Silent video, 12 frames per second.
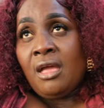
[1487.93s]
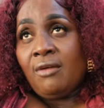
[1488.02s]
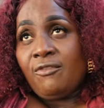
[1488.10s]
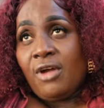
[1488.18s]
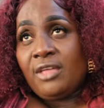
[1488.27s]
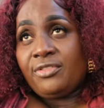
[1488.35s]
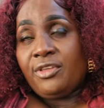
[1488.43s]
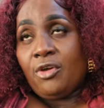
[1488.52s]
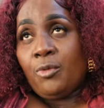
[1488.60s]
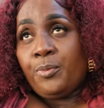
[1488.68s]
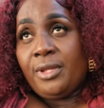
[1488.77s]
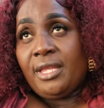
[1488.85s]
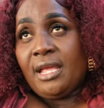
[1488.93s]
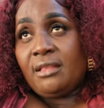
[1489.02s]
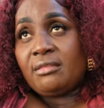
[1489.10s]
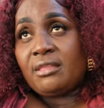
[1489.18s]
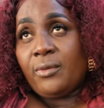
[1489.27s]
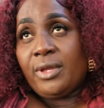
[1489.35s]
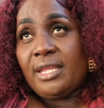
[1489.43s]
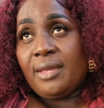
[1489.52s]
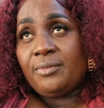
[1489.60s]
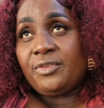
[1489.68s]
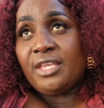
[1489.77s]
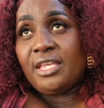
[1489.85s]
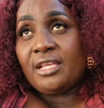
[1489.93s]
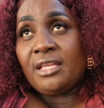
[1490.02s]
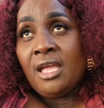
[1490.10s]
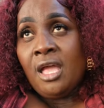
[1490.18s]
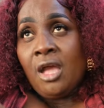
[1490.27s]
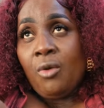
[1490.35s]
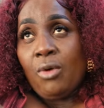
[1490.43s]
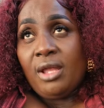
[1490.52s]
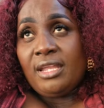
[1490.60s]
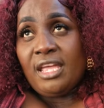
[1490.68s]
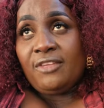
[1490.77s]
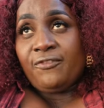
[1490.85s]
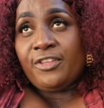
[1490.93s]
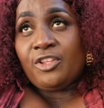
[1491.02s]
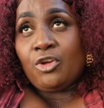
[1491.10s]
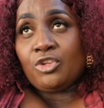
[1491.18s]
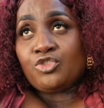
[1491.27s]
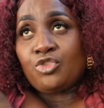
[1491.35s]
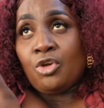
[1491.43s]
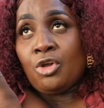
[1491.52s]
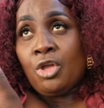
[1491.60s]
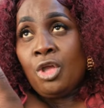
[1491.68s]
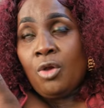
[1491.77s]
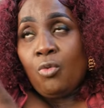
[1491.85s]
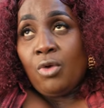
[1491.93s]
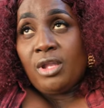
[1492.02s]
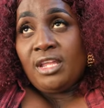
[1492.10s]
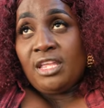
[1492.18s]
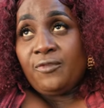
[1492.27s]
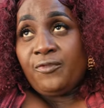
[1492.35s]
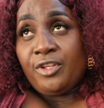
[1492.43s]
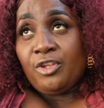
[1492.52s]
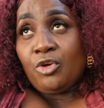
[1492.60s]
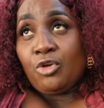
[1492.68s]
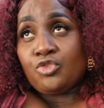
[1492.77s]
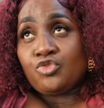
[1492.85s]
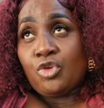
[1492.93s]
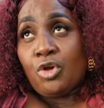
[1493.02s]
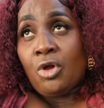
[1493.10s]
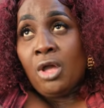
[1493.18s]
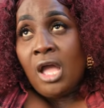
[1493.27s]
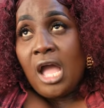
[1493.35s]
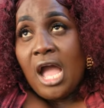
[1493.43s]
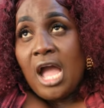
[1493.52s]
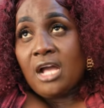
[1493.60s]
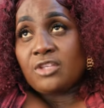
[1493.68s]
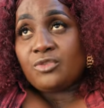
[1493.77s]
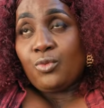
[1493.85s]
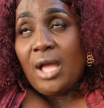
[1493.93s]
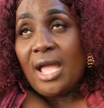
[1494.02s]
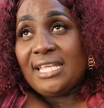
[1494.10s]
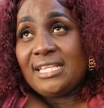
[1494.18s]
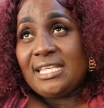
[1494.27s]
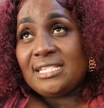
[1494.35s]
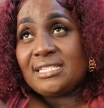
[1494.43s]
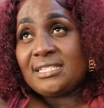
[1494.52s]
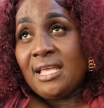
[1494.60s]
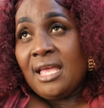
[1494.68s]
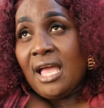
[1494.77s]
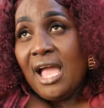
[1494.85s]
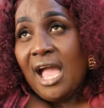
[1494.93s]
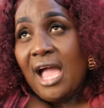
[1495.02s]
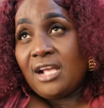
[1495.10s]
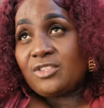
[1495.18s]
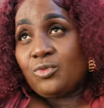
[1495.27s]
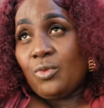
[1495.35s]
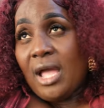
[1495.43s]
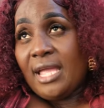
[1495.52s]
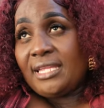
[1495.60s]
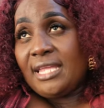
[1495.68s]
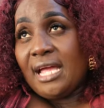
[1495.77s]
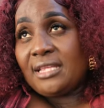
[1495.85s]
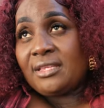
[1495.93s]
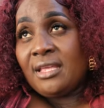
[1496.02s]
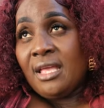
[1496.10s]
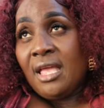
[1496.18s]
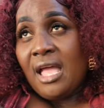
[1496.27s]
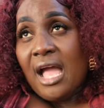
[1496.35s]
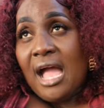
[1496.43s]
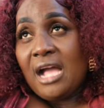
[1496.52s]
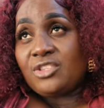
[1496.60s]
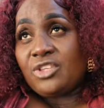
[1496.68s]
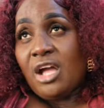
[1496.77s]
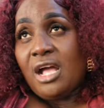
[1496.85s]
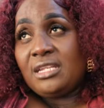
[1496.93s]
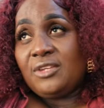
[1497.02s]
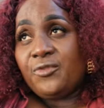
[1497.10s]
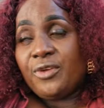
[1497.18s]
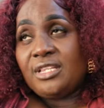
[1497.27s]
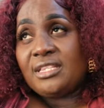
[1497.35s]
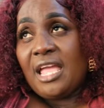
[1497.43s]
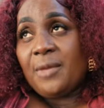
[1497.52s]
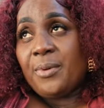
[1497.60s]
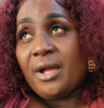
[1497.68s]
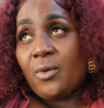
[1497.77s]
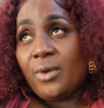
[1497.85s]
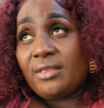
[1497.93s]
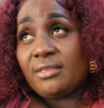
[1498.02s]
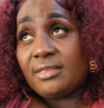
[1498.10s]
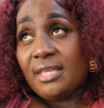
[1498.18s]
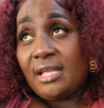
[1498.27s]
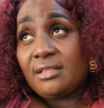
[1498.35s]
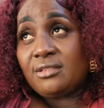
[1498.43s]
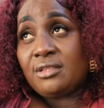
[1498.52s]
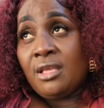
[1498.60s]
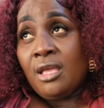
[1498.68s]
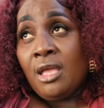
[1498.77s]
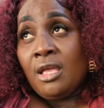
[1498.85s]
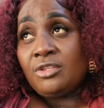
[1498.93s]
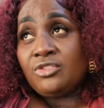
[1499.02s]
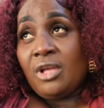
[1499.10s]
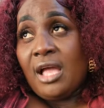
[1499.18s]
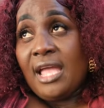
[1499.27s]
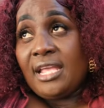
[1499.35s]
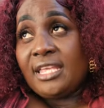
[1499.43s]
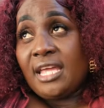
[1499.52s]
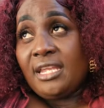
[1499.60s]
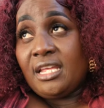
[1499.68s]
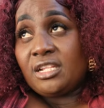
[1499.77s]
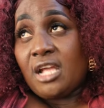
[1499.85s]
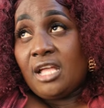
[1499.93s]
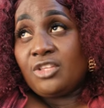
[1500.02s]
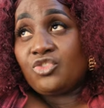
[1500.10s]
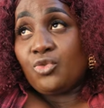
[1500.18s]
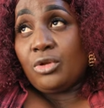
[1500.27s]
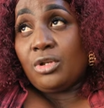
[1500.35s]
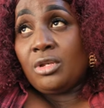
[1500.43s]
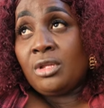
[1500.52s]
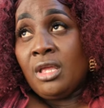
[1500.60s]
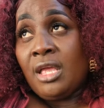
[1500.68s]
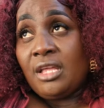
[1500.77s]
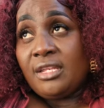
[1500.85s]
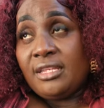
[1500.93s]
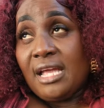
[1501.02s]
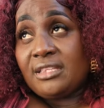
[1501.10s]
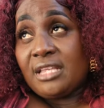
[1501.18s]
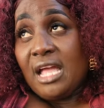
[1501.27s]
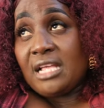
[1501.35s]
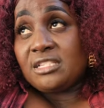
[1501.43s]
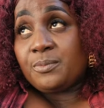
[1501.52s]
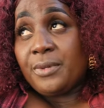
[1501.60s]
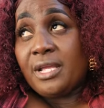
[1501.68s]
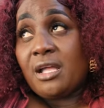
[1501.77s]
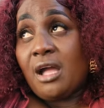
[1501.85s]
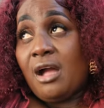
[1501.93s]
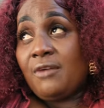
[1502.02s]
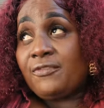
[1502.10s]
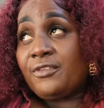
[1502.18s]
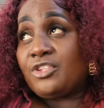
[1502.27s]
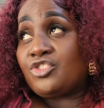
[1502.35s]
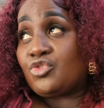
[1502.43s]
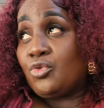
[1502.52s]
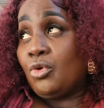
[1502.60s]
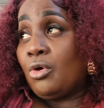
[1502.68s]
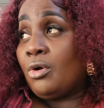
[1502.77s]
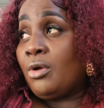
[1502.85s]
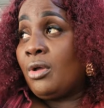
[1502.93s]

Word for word: voice their opinion, say what they think, wonder if it goes so, wonder if it not goes so, ask why this, ask why that, ask all different type of questions. So I cannot control that aspect of the show.